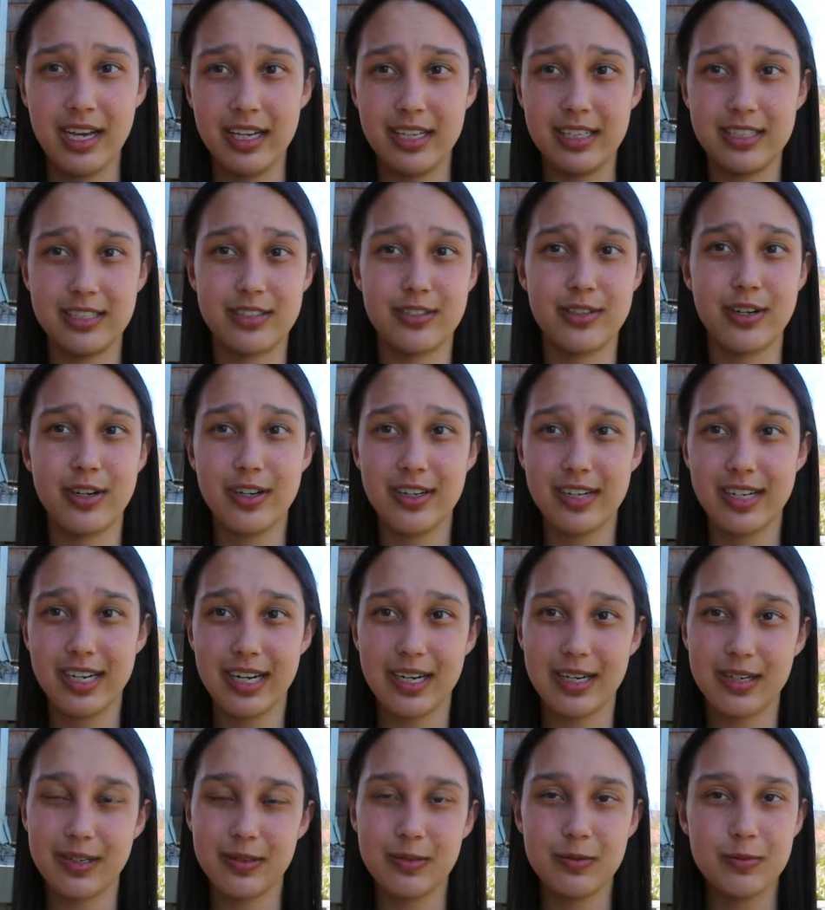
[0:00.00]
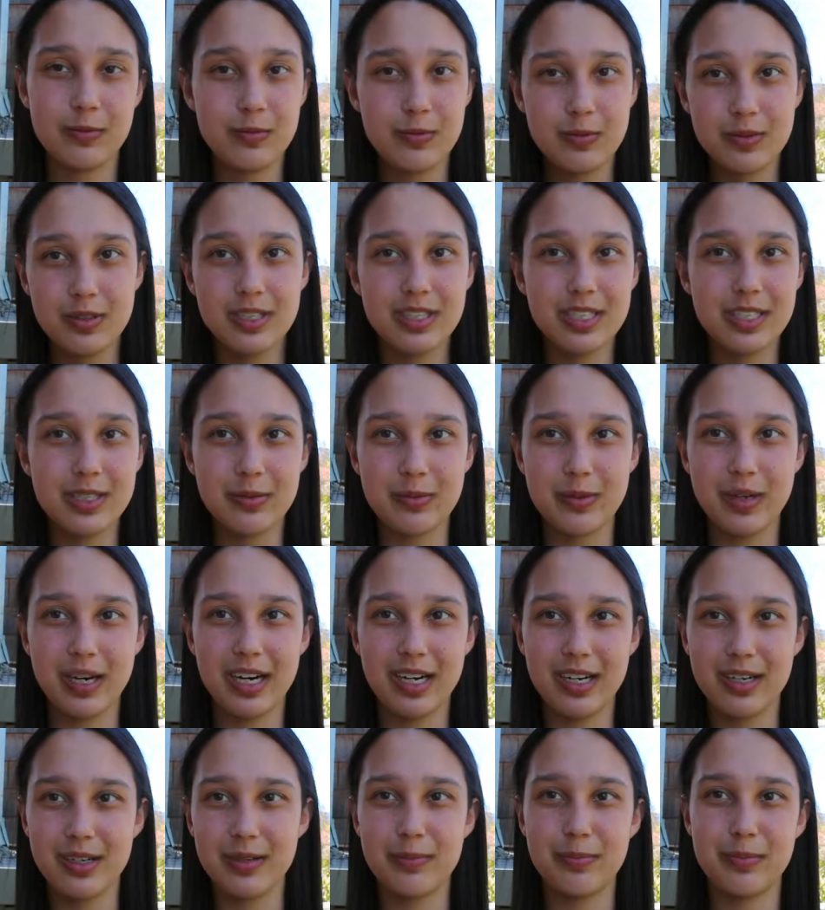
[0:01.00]
It started out really
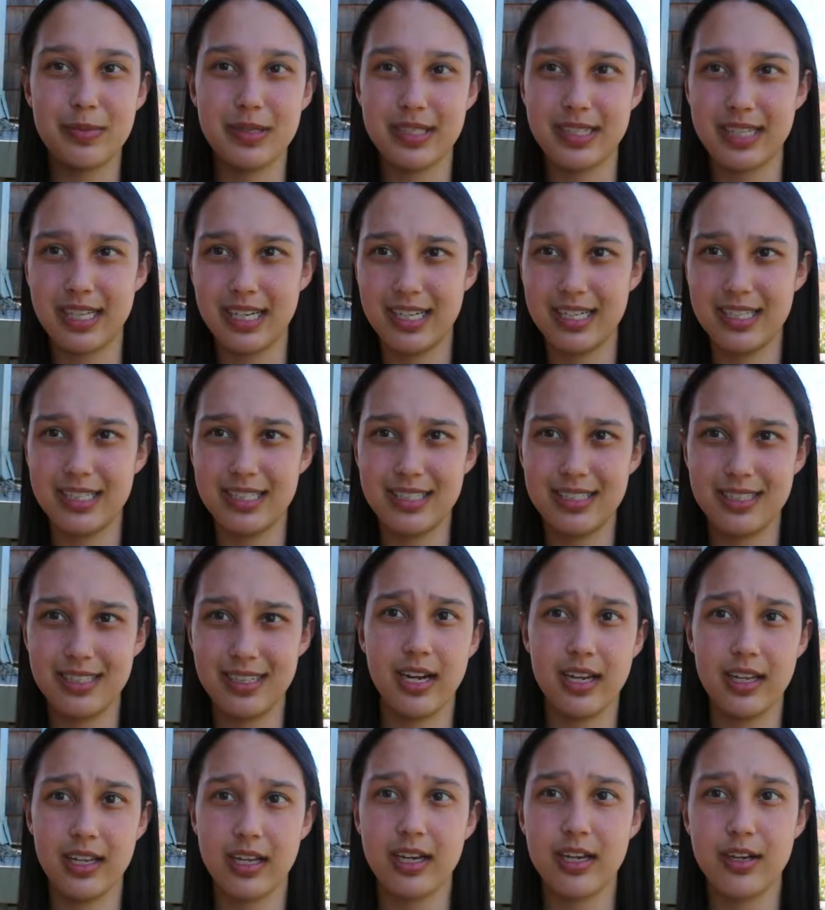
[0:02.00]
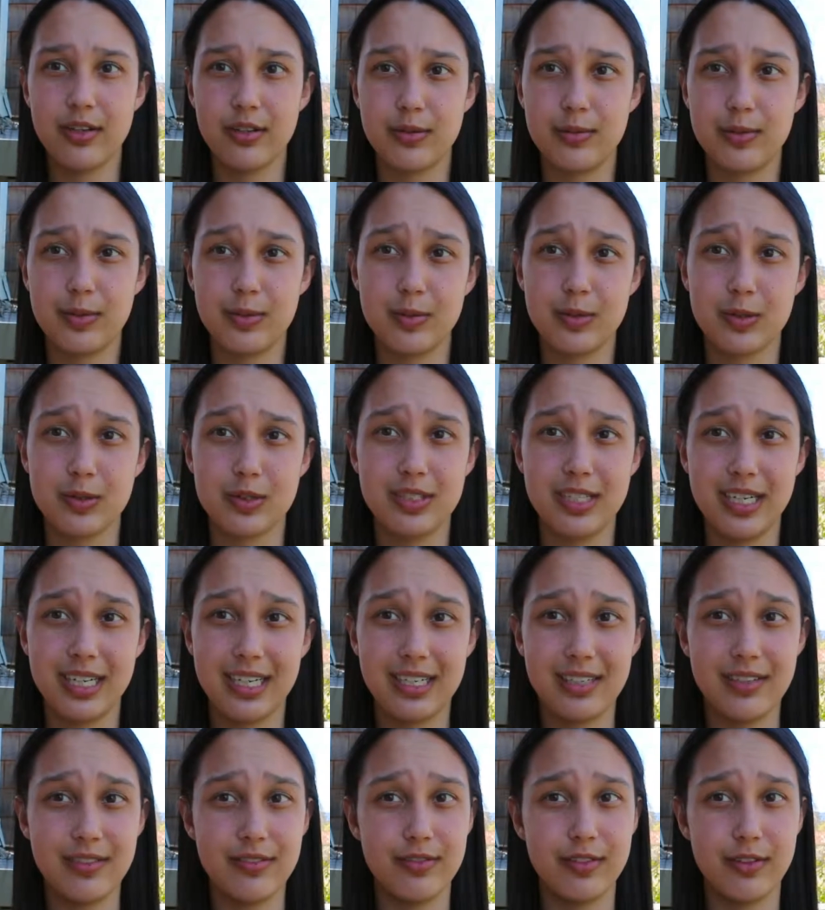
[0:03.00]
well, but then I let other people's
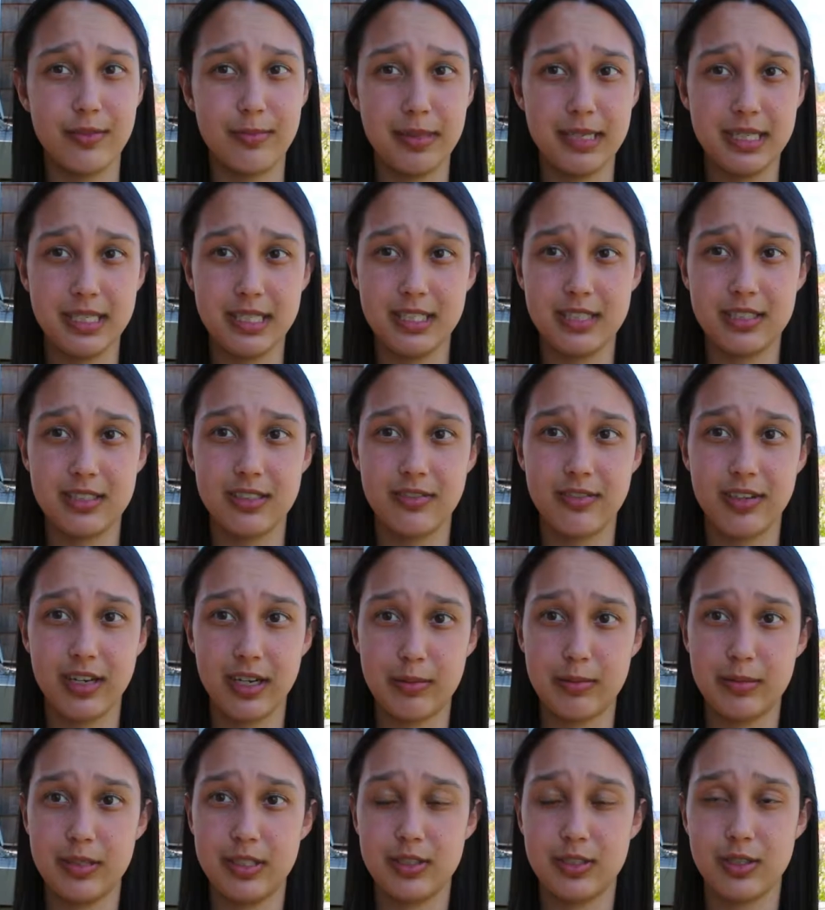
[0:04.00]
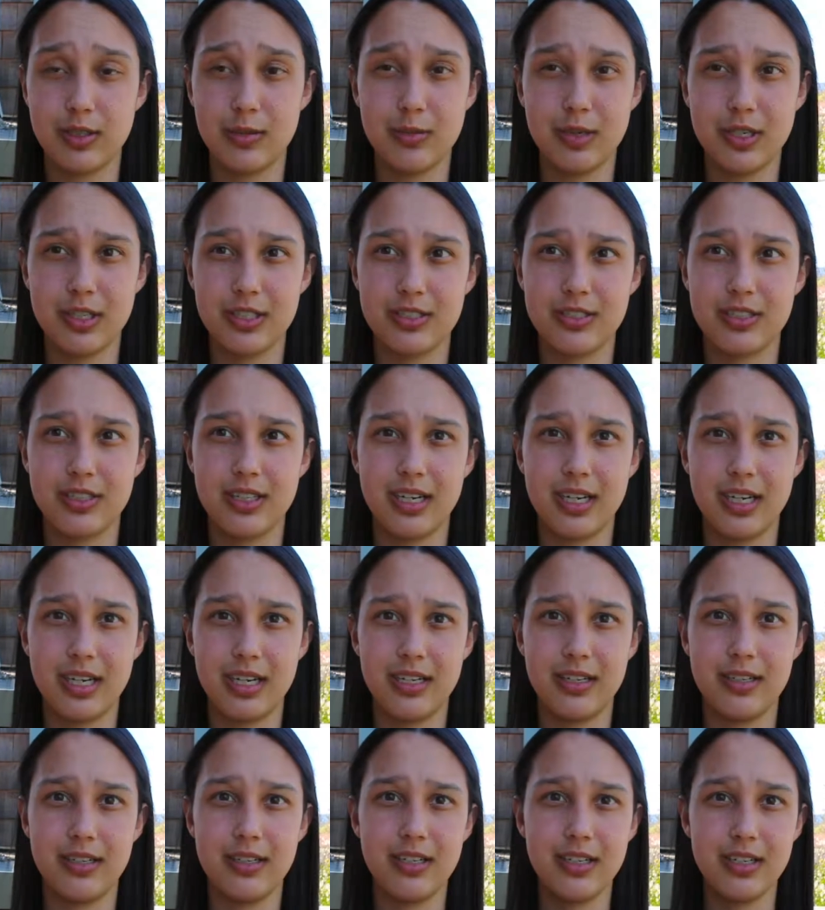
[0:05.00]
negative opinions affect me so much that
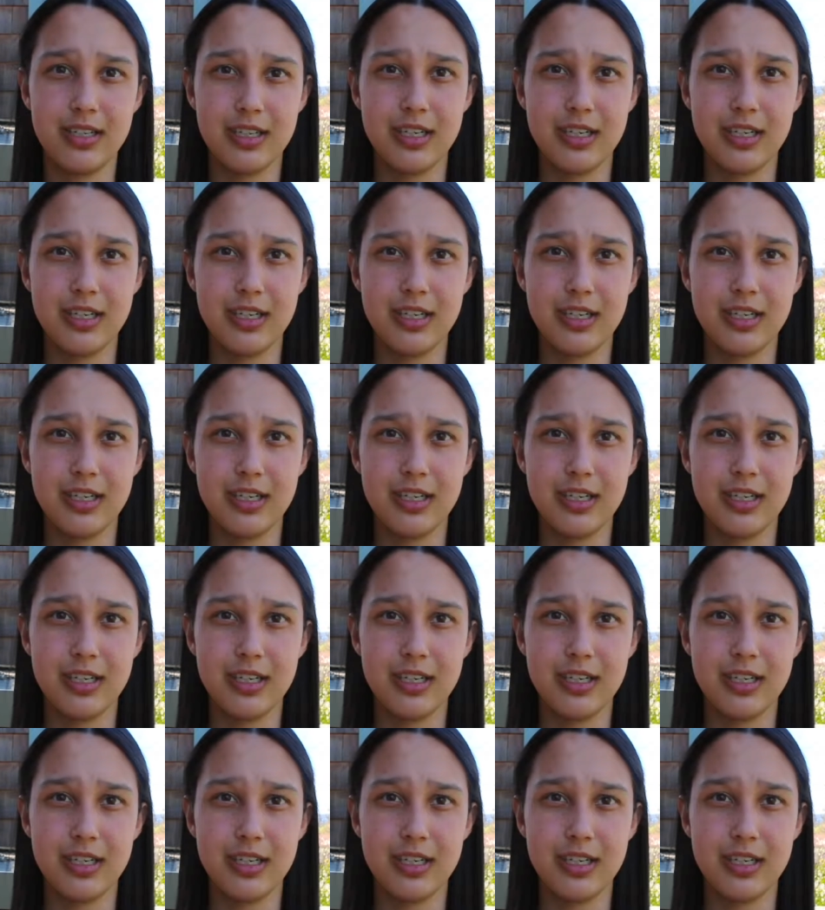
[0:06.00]
I